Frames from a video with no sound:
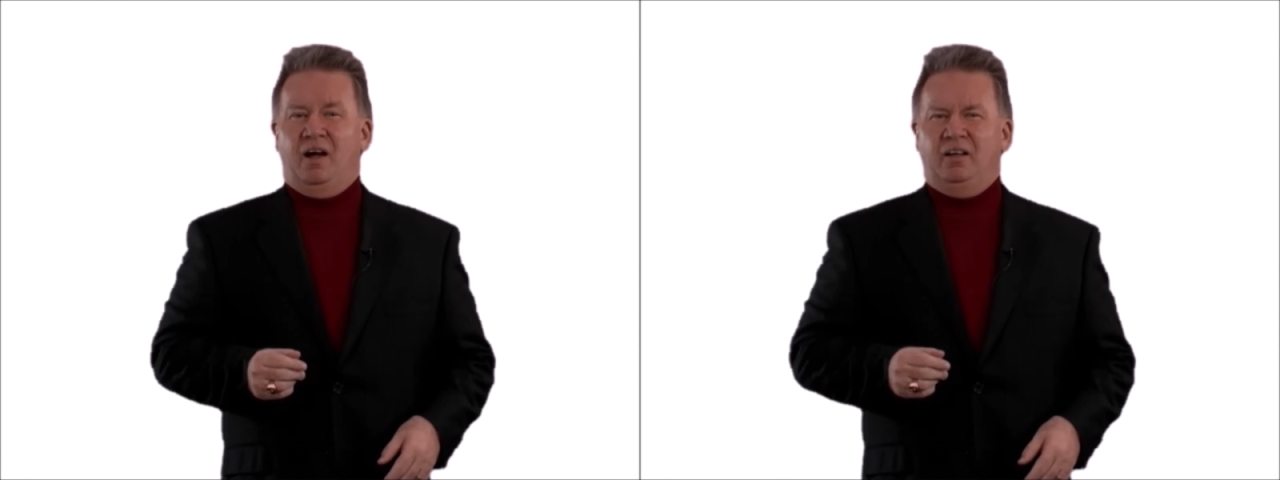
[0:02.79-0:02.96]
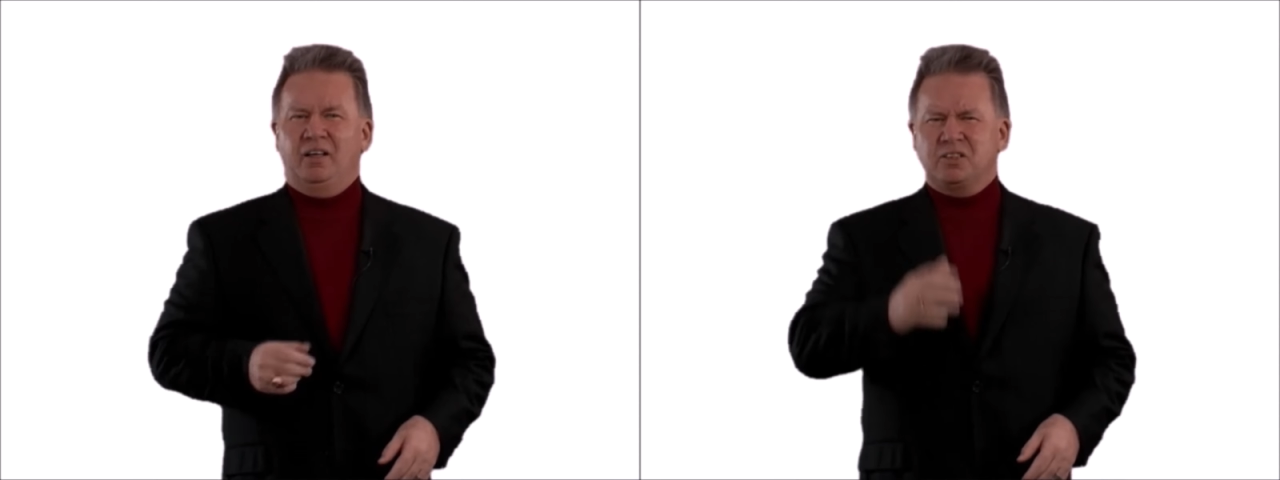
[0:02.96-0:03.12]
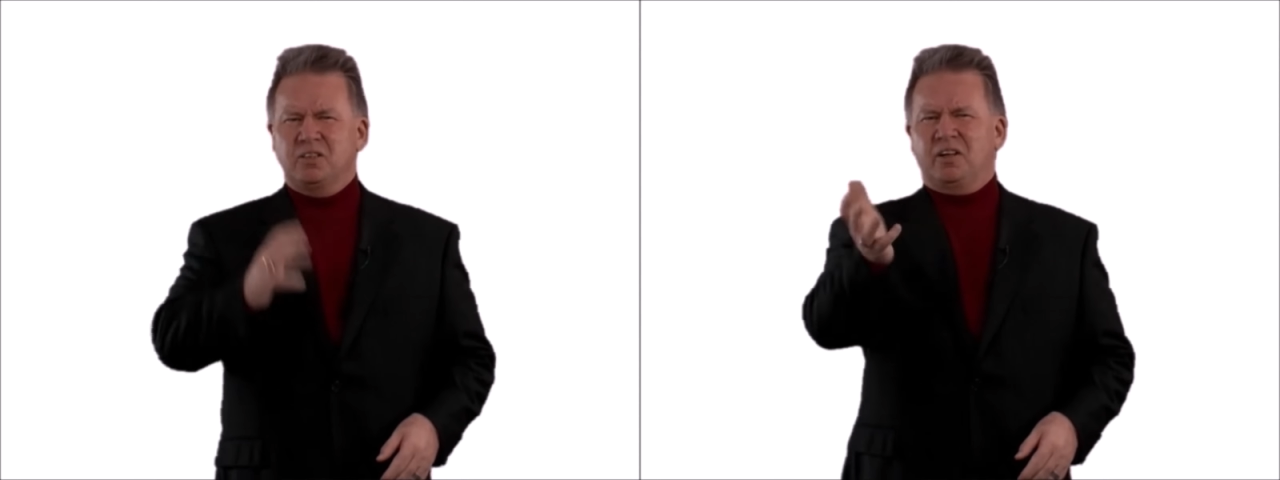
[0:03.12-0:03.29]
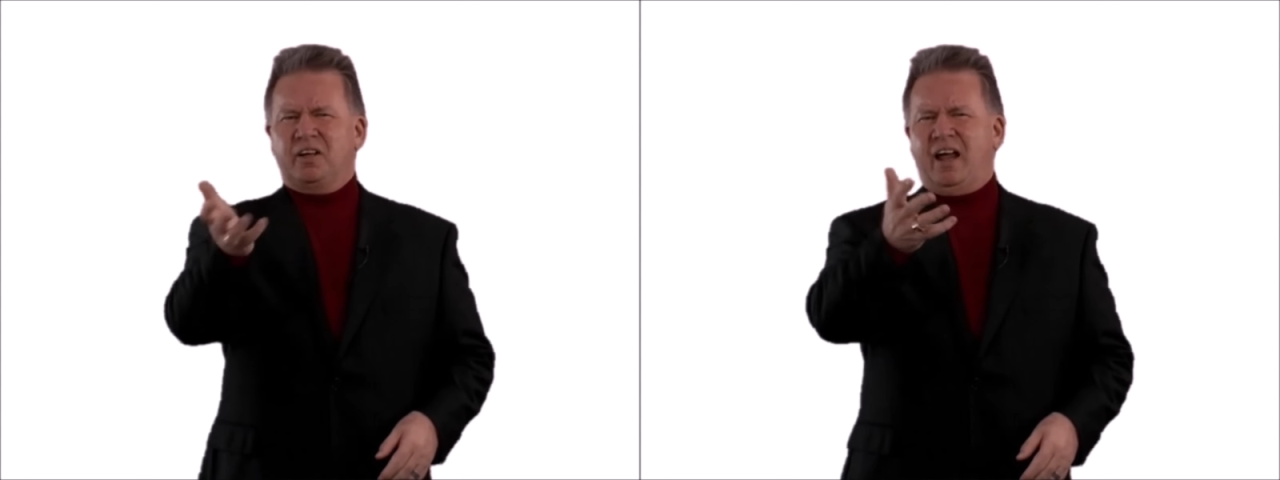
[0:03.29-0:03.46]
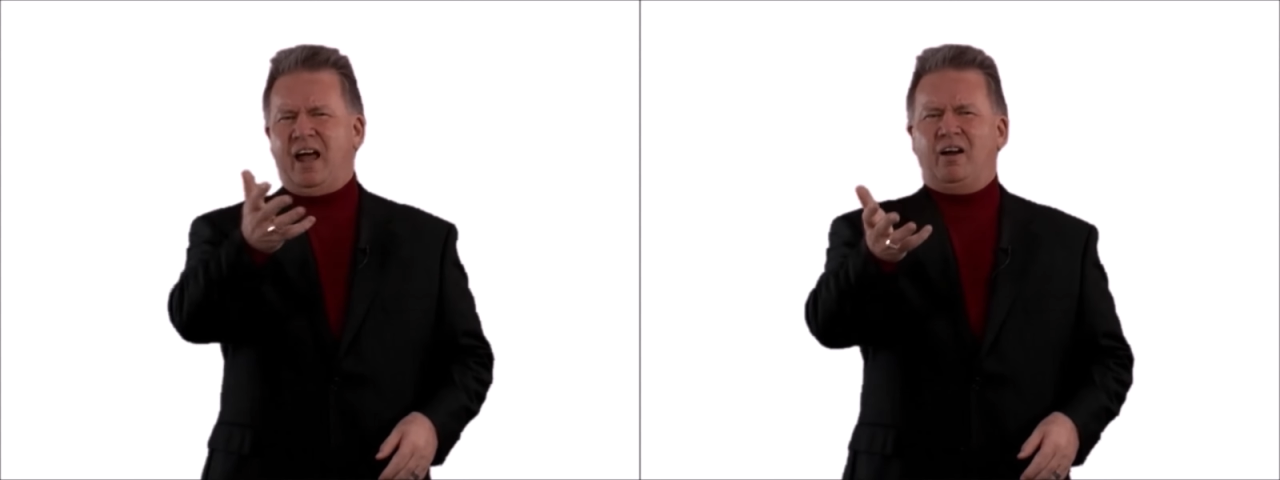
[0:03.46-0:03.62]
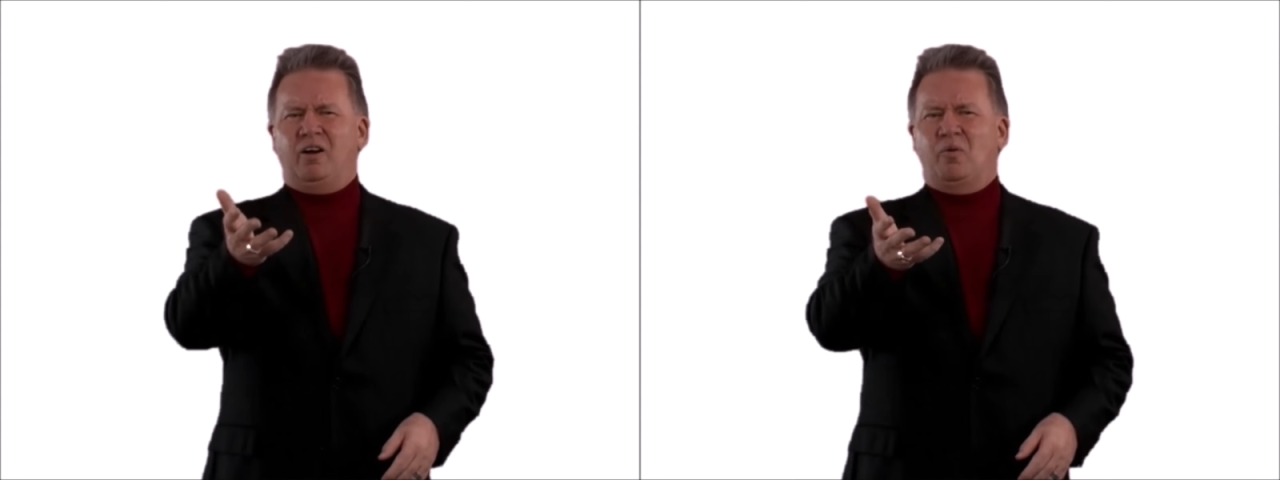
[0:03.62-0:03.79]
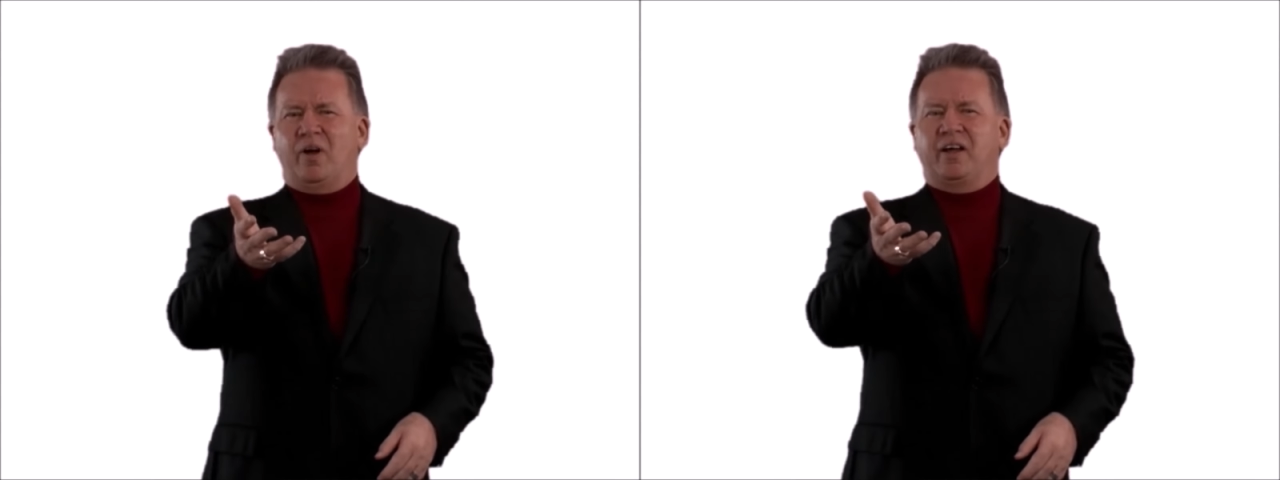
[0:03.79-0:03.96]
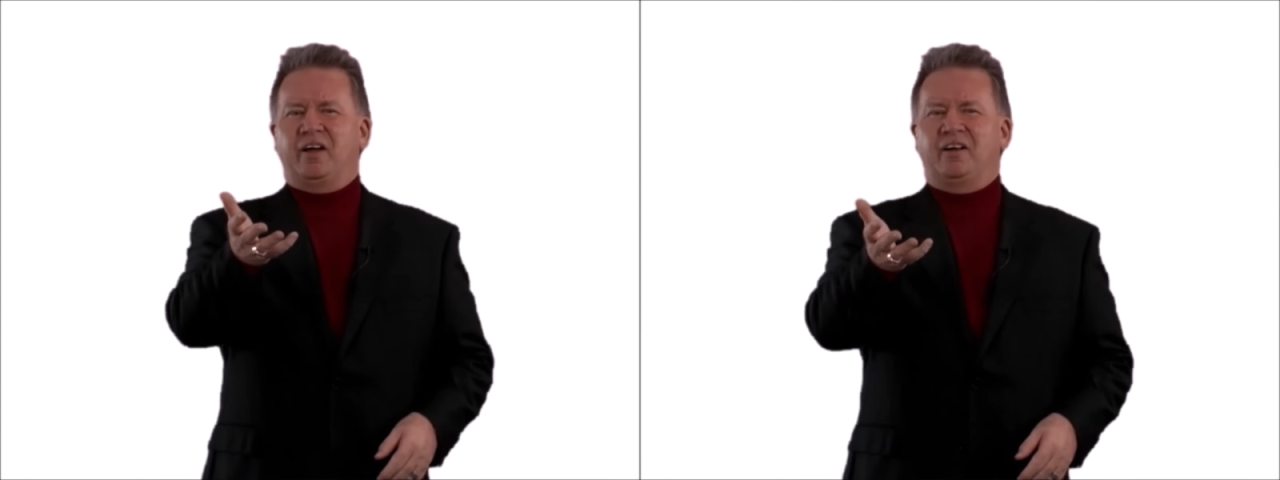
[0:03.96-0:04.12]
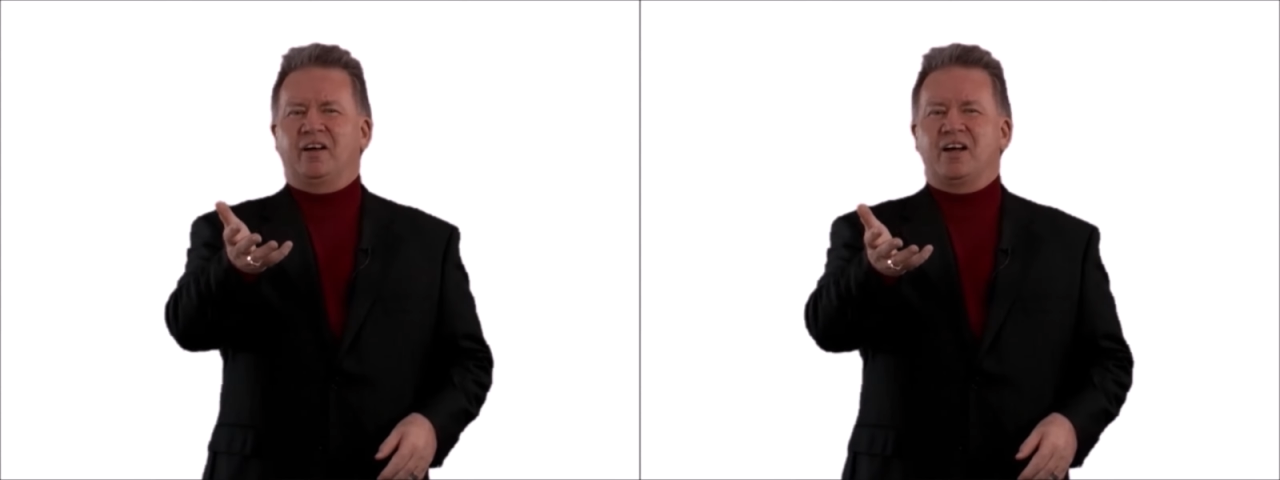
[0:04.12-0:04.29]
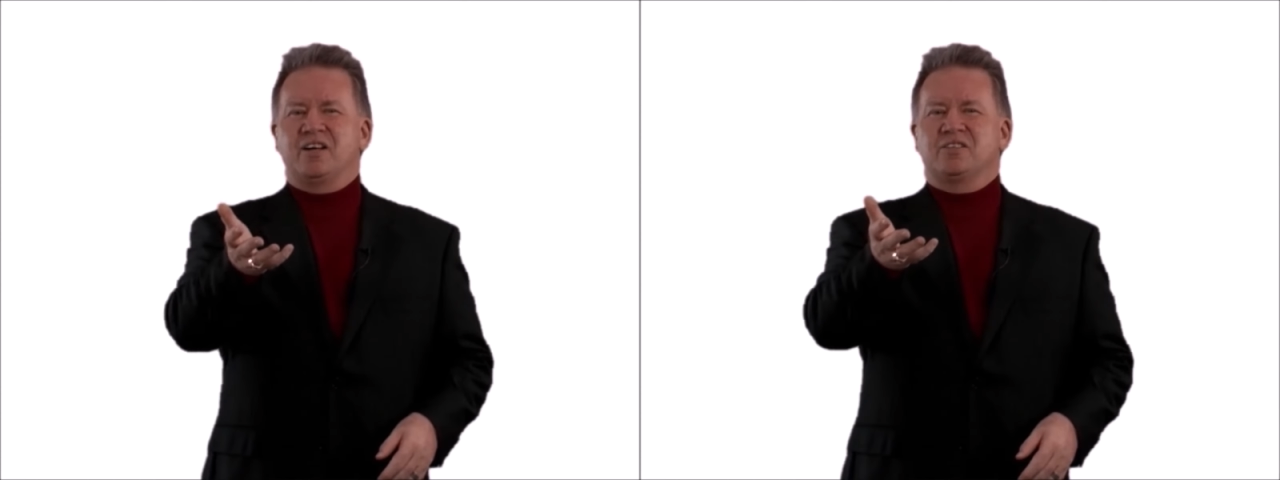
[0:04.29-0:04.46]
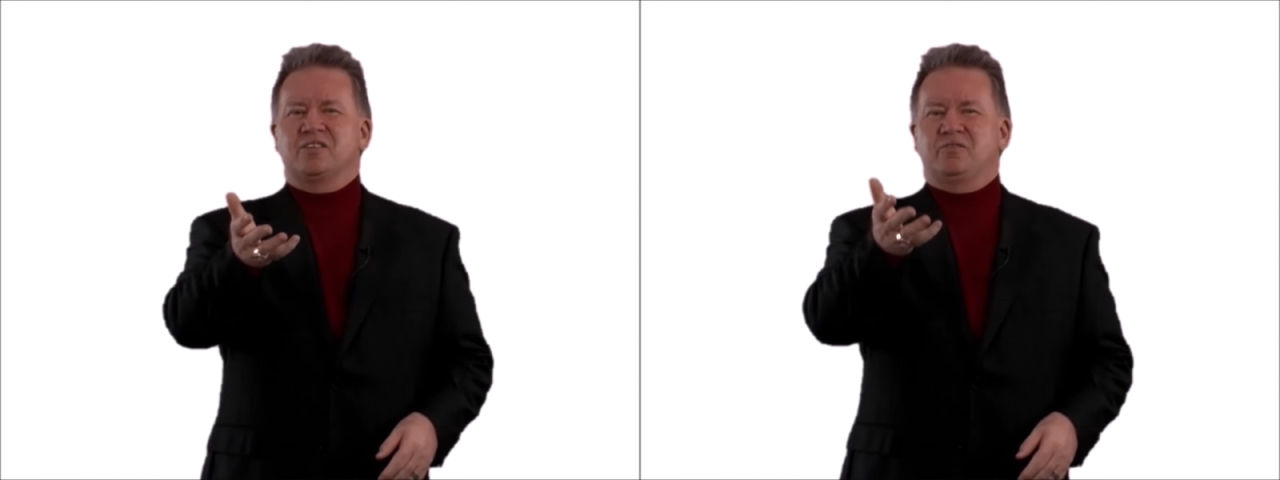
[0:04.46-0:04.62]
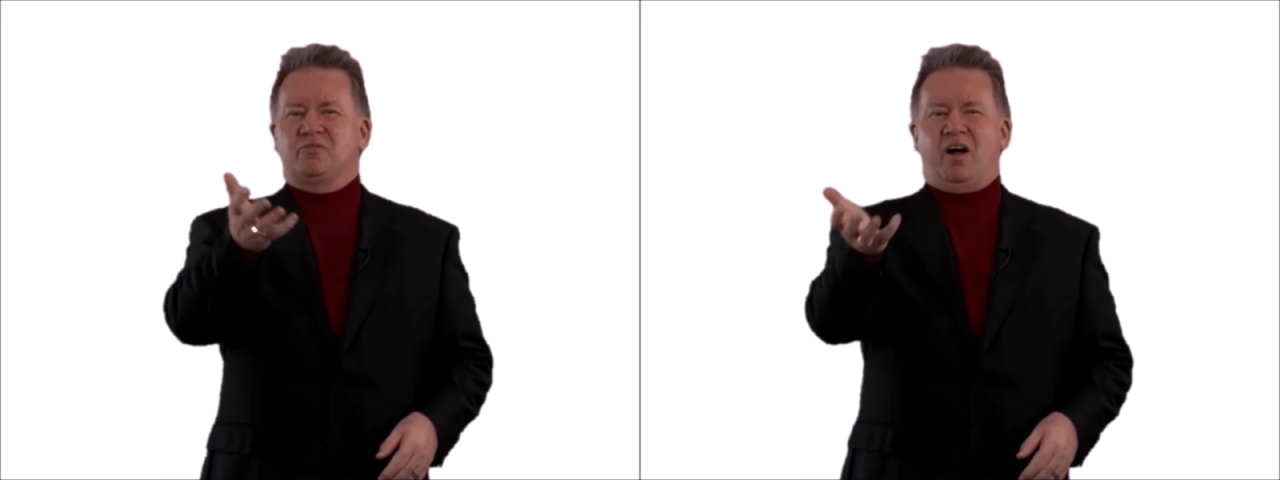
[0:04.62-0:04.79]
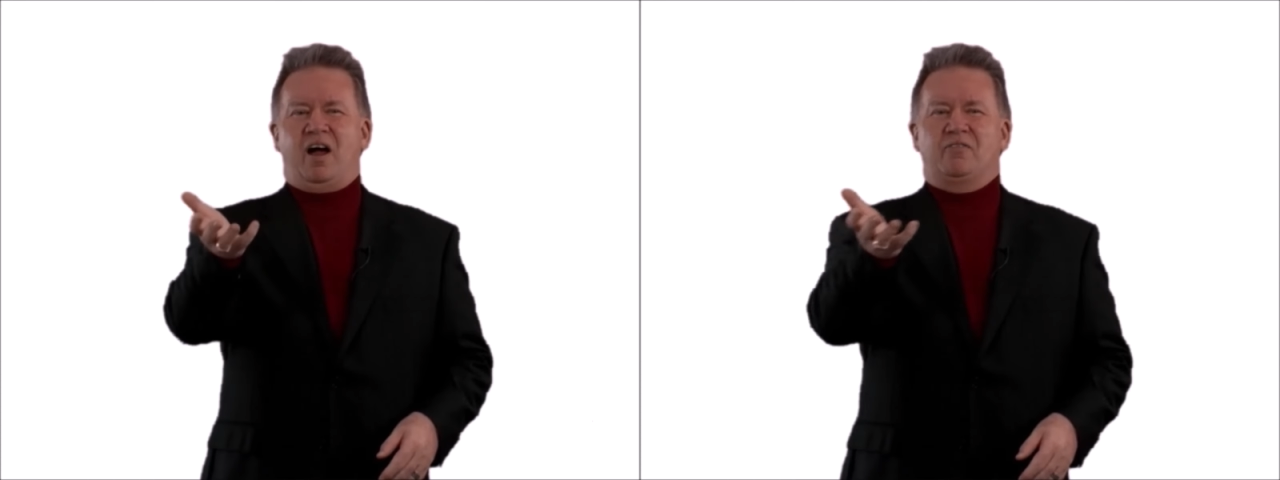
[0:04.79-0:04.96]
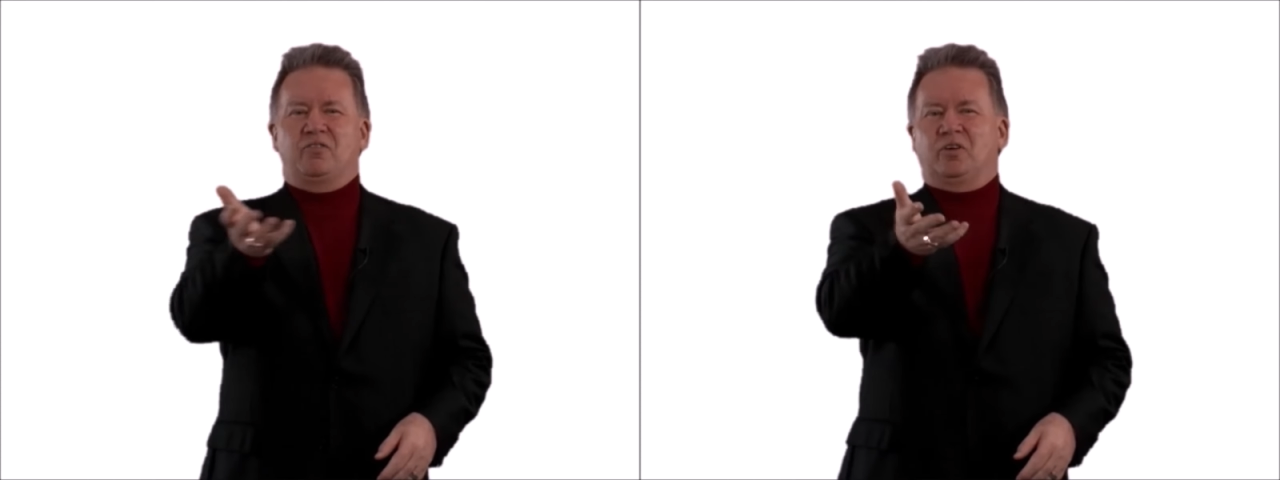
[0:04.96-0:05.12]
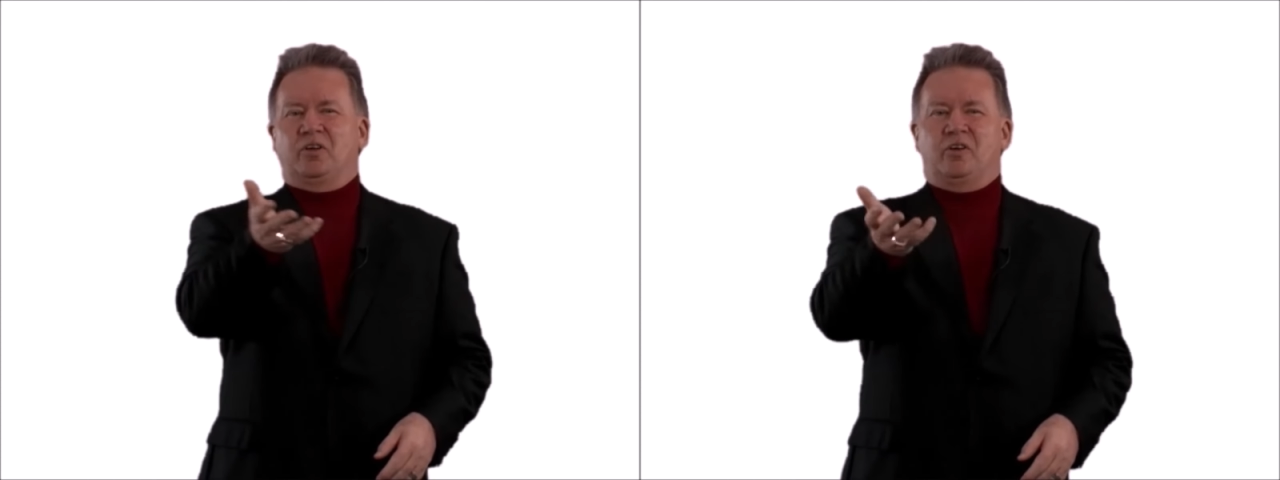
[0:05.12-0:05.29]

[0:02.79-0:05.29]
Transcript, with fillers: Let's look at how to recognize the driver of